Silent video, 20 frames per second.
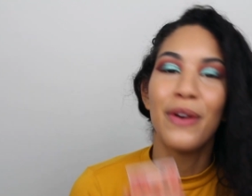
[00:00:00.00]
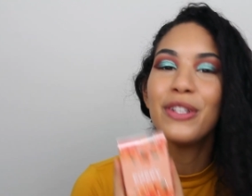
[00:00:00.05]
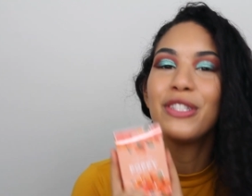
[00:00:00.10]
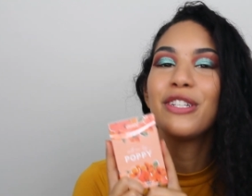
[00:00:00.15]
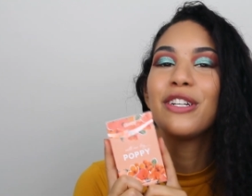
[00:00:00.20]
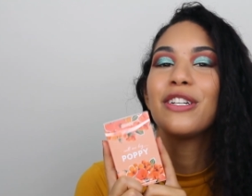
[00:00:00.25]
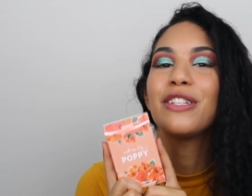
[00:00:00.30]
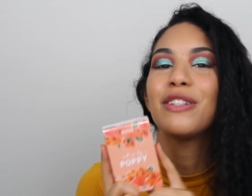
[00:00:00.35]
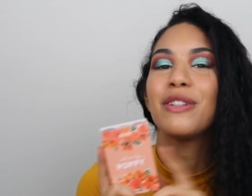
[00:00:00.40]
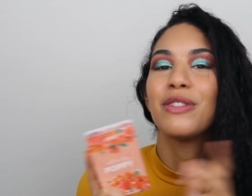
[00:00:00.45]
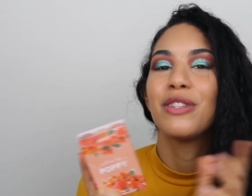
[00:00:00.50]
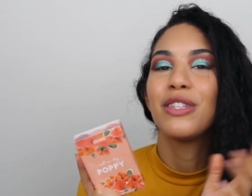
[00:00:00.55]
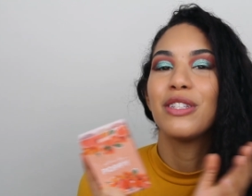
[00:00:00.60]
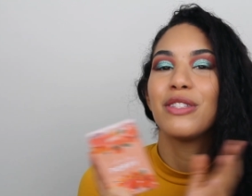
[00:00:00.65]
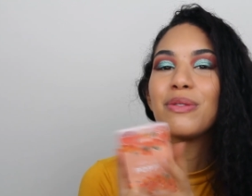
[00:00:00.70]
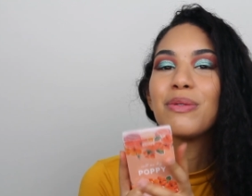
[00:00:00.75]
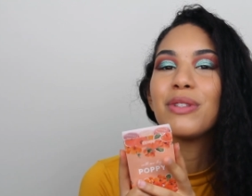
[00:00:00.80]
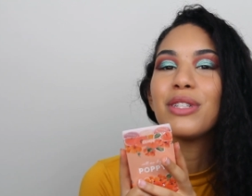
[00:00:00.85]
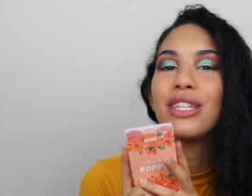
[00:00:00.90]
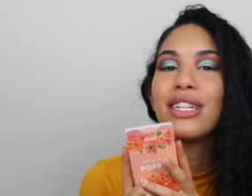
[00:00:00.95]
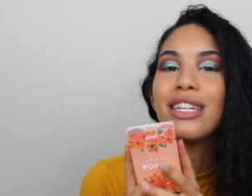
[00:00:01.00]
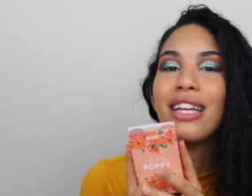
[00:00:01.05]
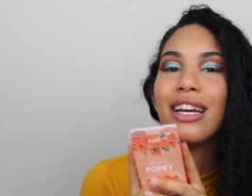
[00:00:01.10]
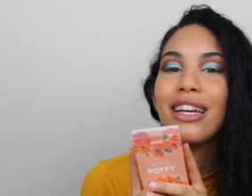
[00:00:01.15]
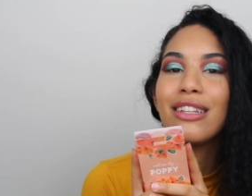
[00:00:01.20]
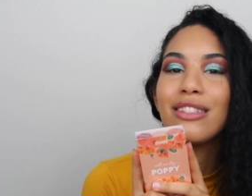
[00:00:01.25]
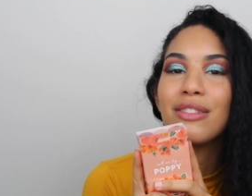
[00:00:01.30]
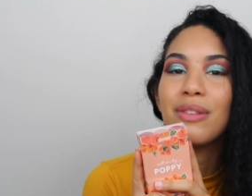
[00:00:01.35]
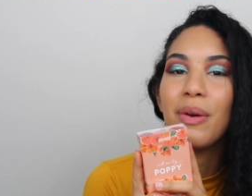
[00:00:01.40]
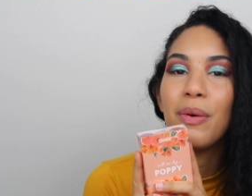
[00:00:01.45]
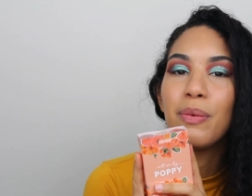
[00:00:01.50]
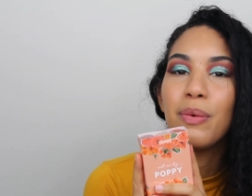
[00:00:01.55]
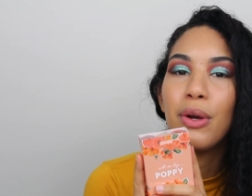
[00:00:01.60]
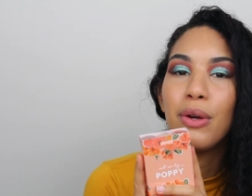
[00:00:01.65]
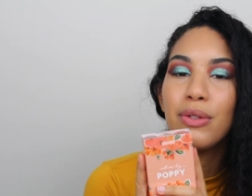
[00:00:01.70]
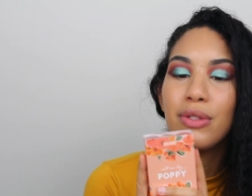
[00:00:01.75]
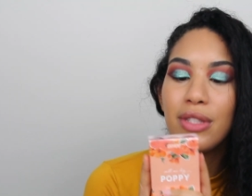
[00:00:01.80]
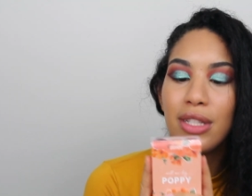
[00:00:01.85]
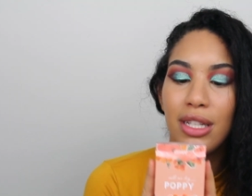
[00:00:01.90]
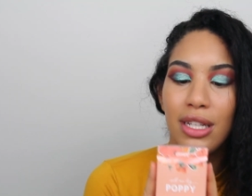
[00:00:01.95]
But you have this really nice
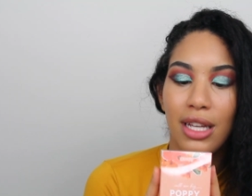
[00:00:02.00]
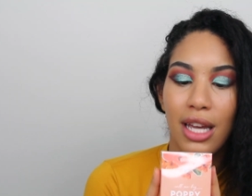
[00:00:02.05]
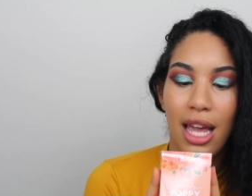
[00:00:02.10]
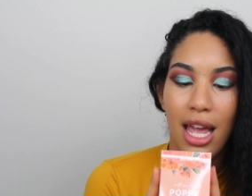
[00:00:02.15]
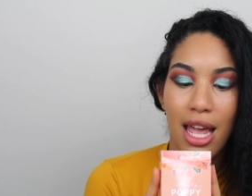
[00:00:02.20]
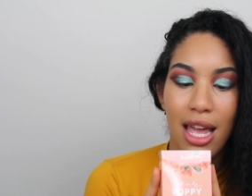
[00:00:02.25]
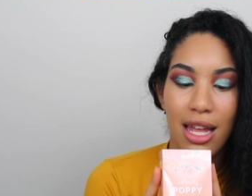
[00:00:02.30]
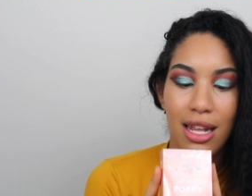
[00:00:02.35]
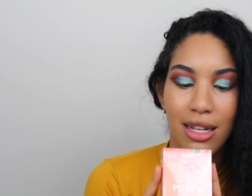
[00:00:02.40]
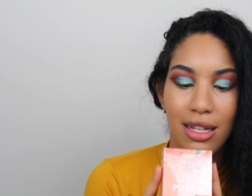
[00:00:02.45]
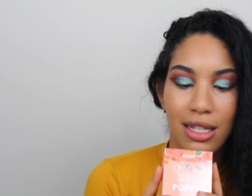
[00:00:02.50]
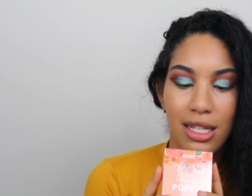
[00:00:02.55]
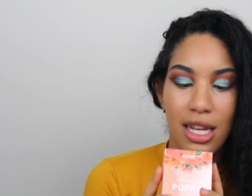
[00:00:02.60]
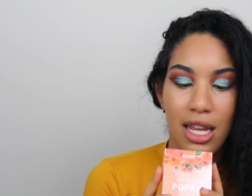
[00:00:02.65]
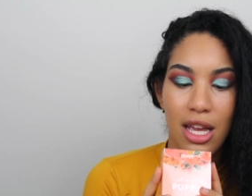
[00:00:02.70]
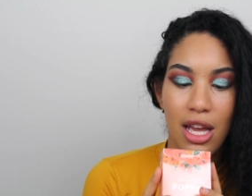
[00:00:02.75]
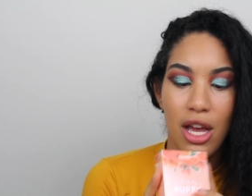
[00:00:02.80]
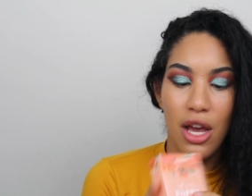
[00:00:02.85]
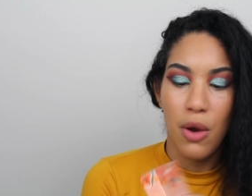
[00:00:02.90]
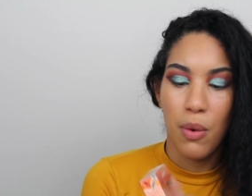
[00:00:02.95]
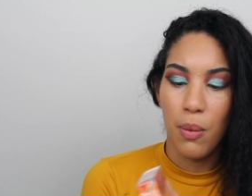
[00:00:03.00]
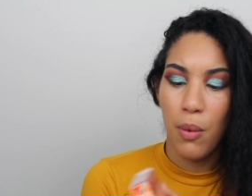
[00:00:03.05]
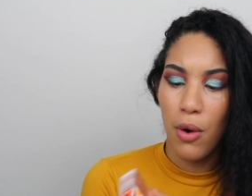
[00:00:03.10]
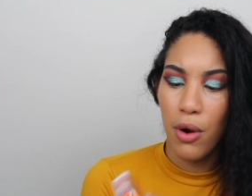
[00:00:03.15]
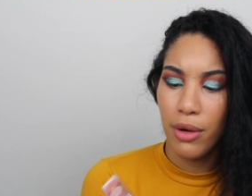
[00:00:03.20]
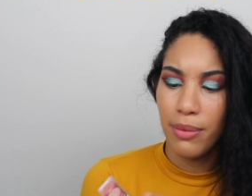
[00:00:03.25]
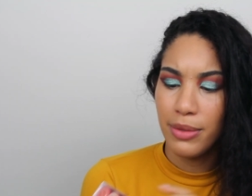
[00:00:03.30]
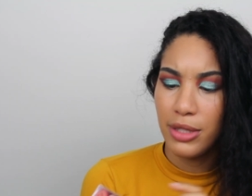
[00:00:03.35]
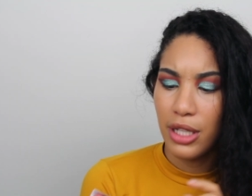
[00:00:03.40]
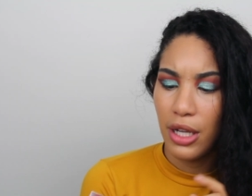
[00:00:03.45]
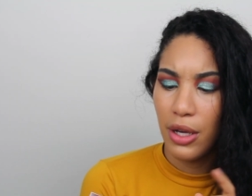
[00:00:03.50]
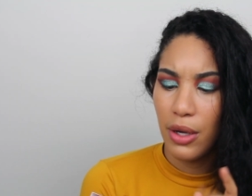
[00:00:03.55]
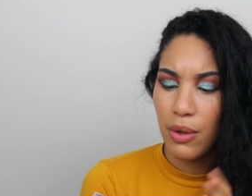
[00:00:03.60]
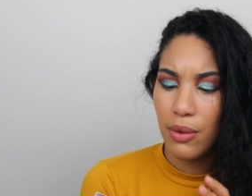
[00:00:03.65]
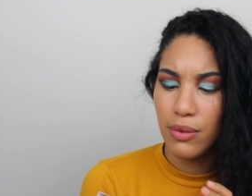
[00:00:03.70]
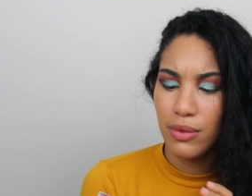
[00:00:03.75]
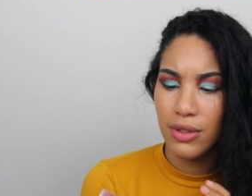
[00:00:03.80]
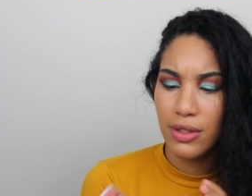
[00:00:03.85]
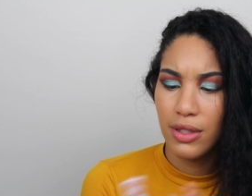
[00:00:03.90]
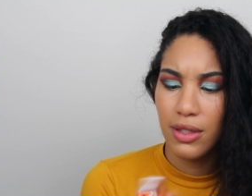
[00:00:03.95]
rosy and warm
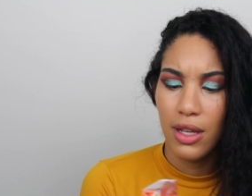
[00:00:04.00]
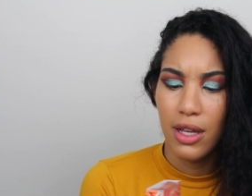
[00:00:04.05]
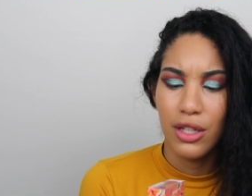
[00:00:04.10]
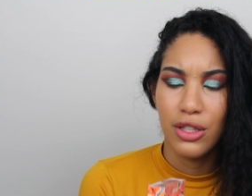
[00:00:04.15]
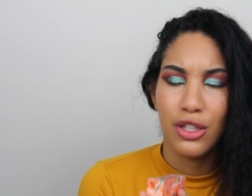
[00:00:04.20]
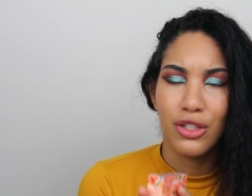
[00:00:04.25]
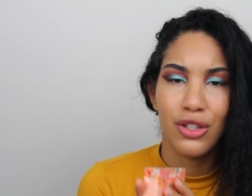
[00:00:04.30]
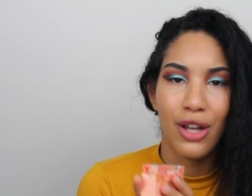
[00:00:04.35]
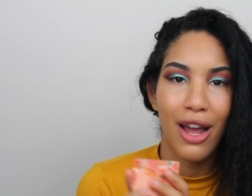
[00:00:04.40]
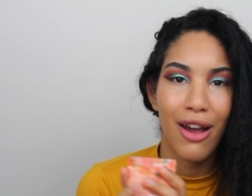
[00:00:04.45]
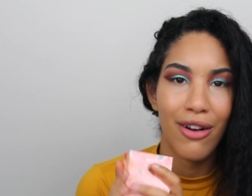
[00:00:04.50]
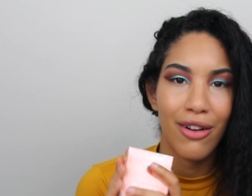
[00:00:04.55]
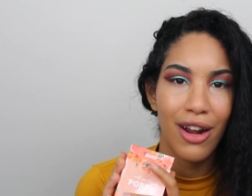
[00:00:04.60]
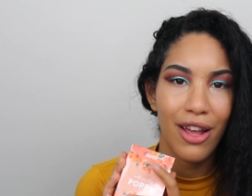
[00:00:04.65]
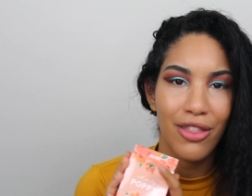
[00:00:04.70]
tones to try out.